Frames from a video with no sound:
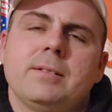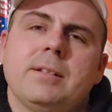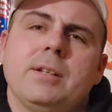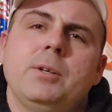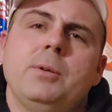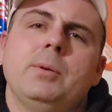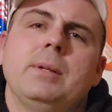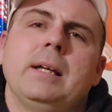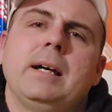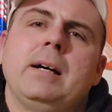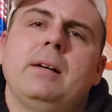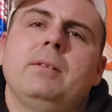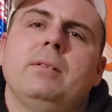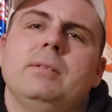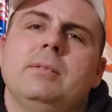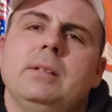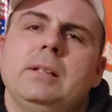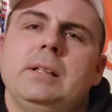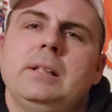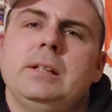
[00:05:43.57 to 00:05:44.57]
So without
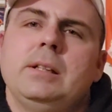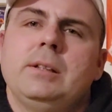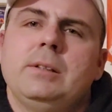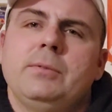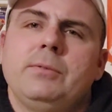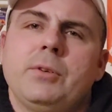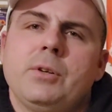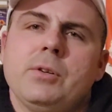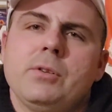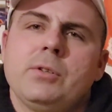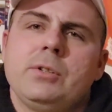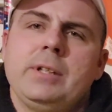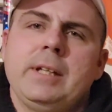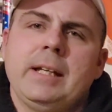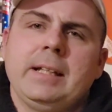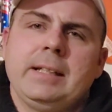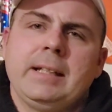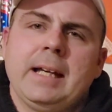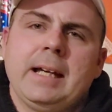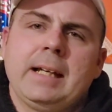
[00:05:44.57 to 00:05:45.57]
further
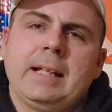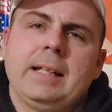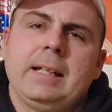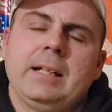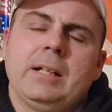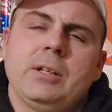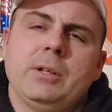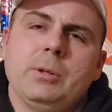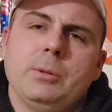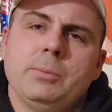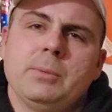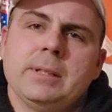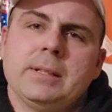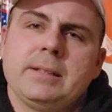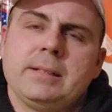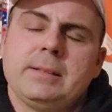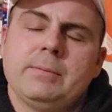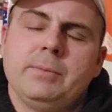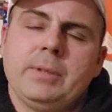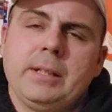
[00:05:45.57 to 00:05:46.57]
yik-yakking, I hope
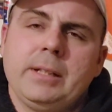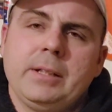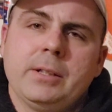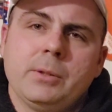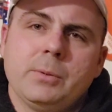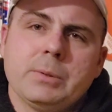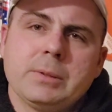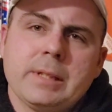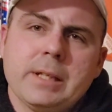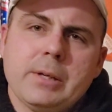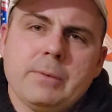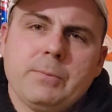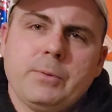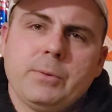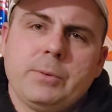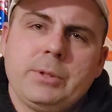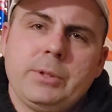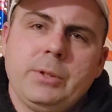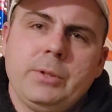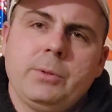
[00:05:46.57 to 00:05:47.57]
this video was
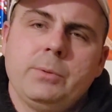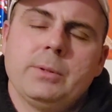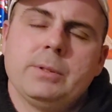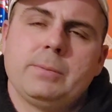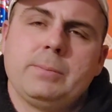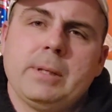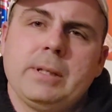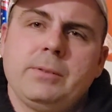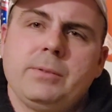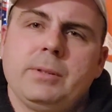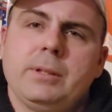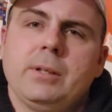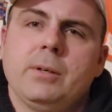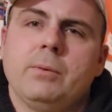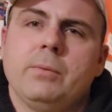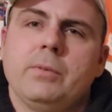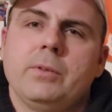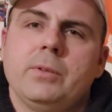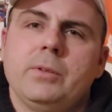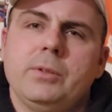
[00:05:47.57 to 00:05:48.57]
helpful to you, especially
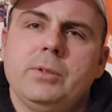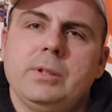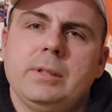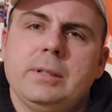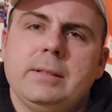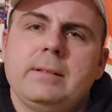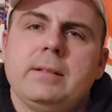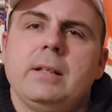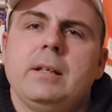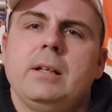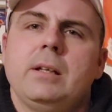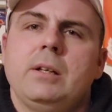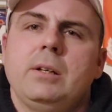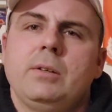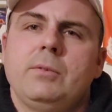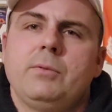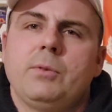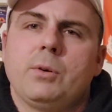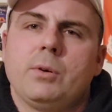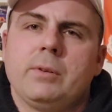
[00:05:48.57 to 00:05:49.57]
on the hoods
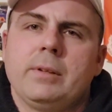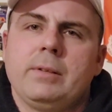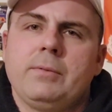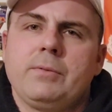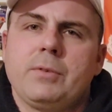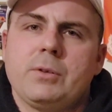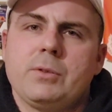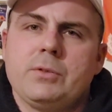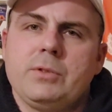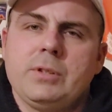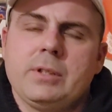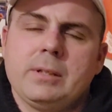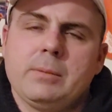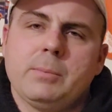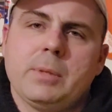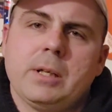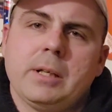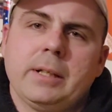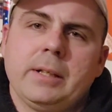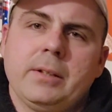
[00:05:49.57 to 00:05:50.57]
for the first gen
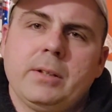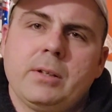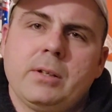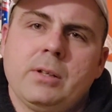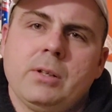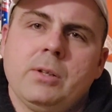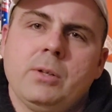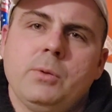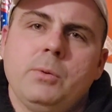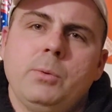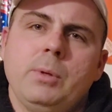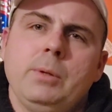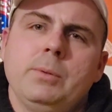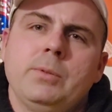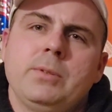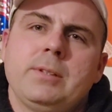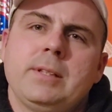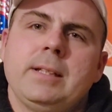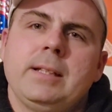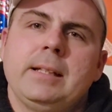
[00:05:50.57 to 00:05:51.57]
Monte Carlo. We
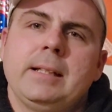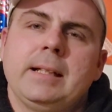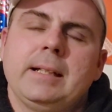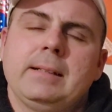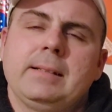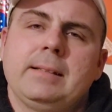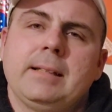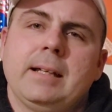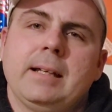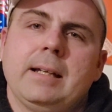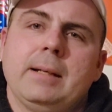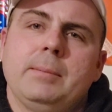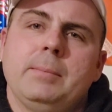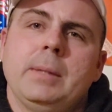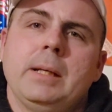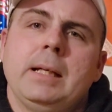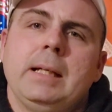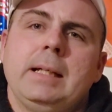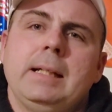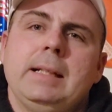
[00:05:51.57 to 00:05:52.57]
will see you next time.